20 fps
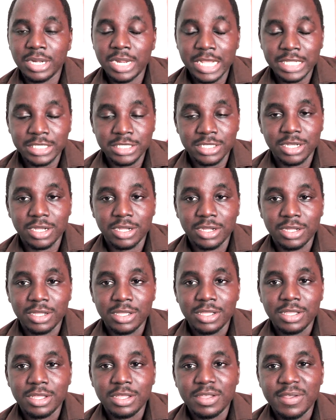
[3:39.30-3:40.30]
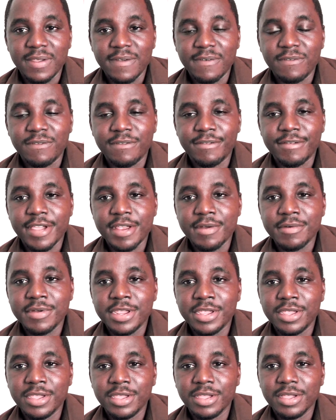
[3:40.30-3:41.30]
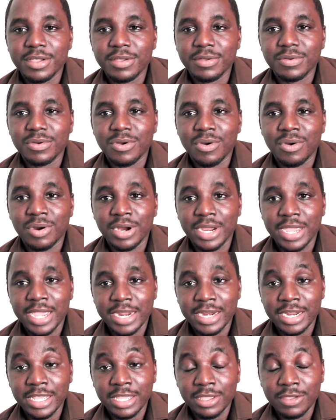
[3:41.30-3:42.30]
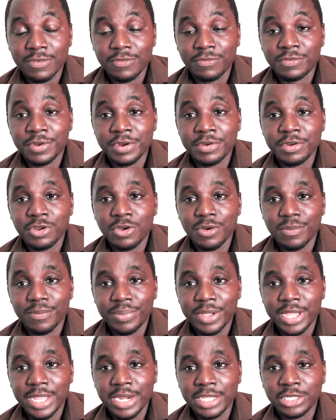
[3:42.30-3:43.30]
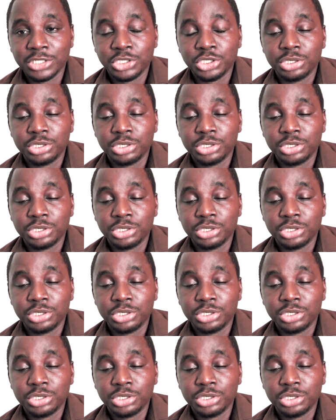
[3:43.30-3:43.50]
letter very organic, very compelling.